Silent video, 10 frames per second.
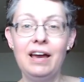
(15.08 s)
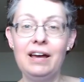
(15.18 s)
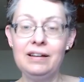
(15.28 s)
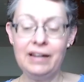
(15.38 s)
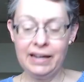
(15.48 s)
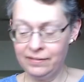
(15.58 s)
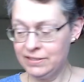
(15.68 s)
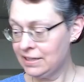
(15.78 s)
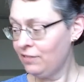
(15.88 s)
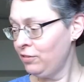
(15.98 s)
I have
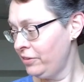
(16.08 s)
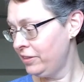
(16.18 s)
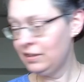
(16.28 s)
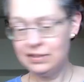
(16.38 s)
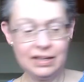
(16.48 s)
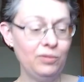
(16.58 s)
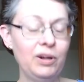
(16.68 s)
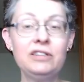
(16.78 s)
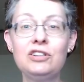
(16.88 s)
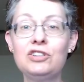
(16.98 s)
several things I
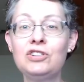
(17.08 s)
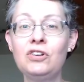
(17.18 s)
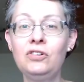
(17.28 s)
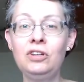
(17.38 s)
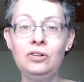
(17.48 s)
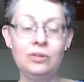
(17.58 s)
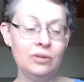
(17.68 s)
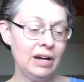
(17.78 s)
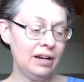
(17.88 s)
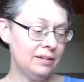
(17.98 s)
want to show
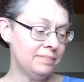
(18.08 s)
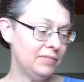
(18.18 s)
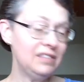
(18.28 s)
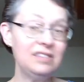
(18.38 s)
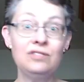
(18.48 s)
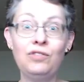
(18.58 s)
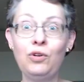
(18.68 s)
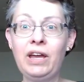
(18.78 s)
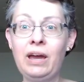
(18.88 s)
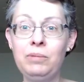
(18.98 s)
you. This is
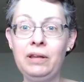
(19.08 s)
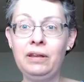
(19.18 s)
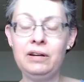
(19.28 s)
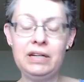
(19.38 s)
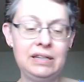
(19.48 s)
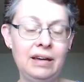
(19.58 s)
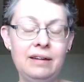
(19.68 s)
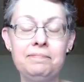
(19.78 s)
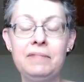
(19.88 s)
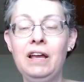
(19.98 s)
vocabulary
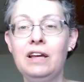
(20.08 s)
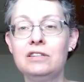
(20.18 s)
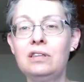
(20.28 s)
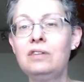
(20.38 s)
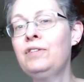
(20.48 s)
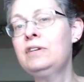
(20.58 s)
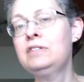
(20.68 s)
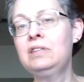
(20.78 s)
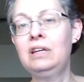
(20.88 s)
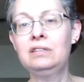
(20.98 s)
time. So the
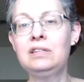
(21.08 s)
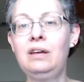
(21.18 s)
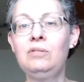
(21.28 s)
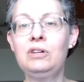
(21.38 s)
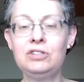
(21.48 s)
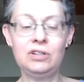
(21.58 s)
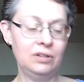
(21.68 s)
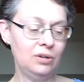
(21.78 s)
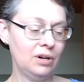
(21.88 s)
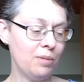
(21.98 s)
first things that I want to show
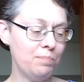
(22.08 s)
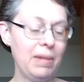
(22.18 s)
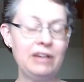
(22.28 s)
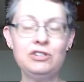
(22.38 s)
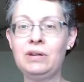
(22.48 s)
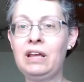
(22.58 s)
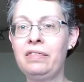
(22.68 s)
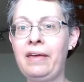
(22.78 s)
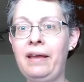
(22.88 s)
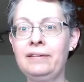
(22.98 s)
you are measuring
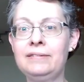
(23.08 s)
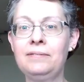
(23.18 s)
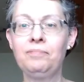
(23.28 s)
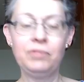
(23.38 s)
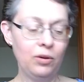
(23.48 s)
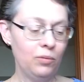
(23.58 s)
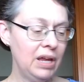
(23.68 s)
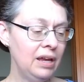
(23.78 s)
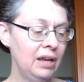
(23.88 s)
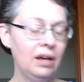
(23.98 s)
things.
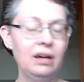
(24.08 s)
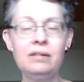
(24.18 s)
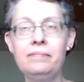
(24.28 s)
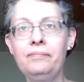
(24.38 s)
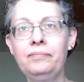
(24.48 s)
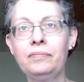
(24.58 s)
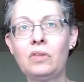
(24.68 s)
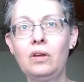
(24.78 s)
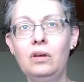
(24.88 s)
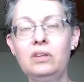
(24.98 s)

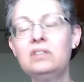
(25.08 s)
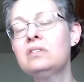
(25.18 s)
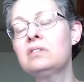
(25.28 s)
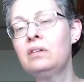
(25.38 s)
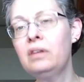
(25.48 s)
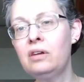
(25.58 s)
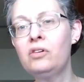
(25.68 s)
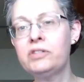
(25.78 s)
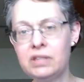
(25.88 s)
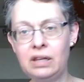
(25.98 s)
This is a
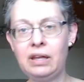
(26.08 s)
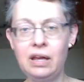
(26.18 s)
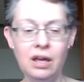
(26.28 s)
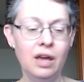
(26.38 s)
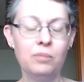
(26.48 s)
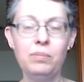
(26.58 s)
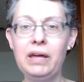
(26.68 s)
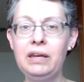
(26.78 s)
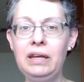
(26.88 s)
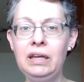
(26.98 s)
little silly,
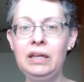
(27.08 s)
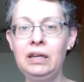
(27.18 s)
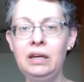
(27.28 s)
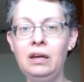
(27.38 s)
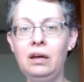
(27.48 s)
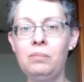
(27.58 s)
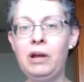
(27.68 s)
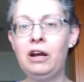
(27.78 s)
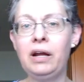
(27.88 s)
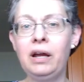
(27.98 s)
but in
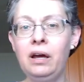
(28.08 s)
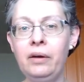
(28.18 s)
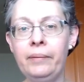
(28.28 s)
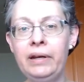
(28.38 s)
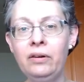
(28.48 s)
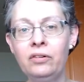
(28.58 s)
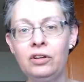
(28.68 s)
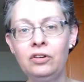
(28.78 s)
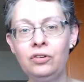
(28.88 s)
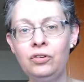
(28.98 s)
America, we don't
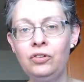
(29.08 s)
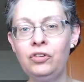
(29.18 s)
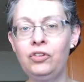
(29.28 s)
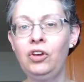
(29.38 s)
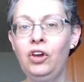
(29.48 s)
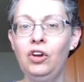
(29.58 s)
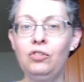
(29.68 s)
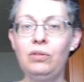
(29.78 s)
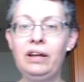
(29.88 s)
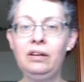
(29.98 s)
use
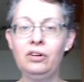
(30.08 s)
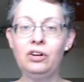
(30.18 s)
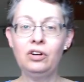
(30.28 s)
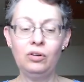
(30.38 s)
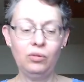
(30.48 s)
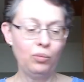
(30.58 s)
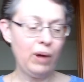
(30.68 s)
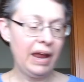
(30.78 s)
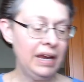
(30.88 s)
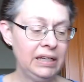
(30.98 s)
regular
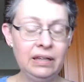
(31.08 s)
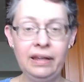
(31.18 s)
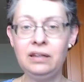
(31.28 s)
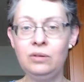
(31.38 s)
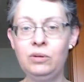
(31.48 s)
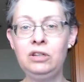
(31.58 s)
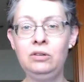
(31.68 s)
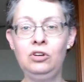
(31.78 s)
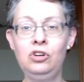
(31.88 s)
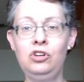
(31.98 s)
weight like you would
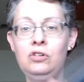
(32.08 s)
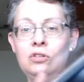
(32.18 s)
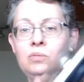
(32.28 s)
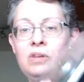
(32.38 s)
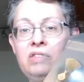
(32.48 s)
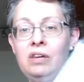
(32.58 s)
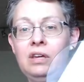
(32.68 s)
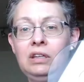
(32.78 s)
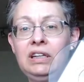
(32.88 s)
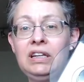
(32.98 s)
use with
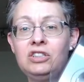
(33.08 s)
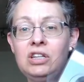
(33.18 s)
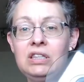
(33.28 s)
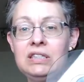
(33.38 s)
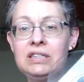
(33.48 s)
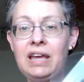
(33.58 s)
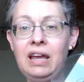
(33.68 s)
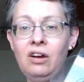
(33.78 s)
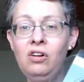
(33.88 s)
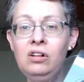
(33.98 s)
a kitchen
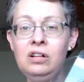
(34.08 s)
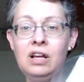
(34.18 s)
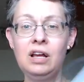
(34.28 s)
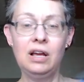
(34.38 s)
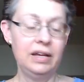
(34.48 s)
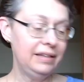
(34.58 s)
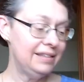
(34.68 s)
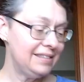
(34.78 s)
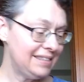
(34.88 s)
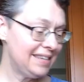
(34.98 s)
scale.
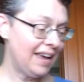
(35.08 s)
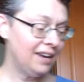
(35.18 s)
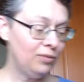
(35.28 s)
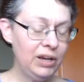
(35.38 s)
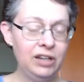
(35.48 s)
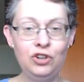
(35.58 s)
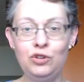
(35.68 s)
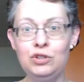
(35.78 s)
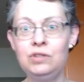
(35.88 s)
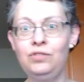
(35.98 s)
Instead, we
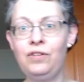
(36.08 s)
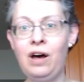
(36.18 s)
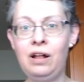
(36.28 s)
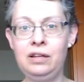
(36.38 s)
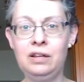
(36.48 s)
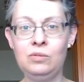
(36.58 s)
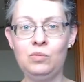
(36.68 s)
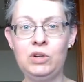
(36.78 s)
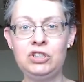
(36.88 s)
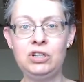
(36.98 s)
use volume,
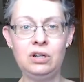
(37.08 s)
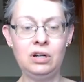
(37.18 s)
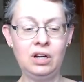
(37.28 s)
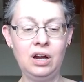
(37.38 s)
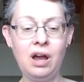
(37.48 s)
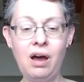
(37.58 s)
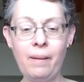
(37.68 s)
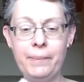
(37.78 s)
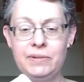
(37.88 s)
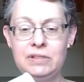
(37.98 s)
which are
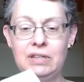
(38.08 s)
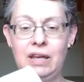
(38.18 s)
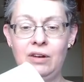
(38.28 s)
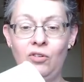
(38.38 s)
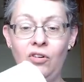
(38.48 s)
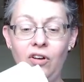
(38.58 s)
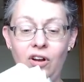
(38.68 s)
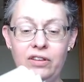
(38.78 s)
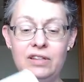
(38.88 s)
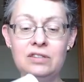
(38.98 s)
cups, and
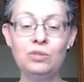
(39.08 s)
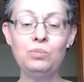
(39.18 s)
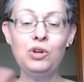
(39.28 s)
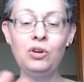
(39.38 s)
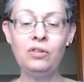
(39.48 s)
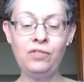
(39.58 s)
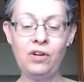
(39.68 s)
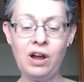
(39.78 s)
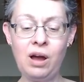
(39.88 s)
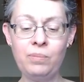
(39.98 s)
these are beautiful
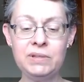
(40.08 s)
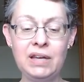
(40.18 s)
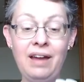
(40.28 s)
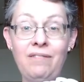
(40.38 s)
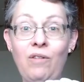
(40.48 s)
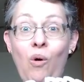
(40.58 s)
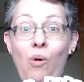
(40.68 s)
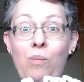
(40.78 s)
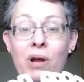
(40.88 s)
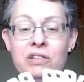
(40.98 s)
cups. I have a
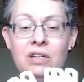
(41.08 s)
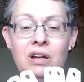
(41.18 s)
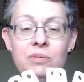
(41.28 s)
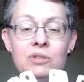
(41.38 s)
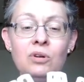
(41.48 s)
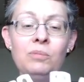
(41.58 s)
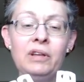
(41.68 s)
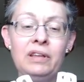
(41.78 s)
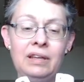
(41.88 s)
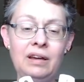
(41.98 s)
whole bunch of cups.
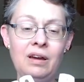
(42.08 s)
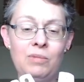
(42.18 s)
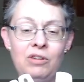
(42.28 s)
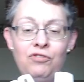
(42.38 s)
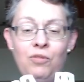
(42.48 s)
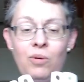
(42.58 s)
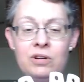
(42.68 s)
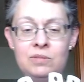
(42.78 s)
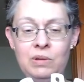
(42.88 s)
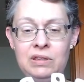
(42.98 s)
Normally they come in
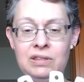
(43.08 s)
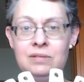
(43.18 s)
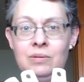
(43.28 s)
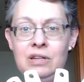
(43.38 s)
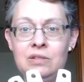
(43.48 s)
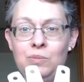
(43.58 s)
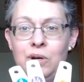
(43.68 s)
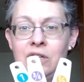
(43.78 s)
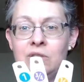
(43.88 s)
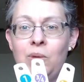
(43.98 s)
4s, but this one is
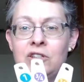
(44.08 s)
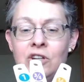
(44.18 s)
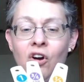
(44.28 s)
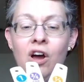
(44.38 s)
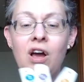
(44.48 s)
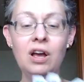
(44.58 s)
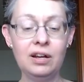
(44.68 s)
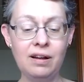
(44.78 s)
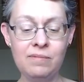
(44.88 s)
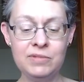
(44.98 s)
pretty special.
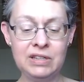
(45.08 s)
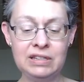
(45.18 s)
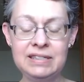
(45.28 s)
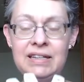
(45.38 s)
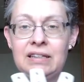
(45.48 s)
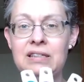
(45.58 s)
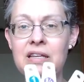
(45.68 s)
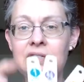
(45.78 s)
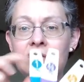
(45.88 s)
Comes in 6s.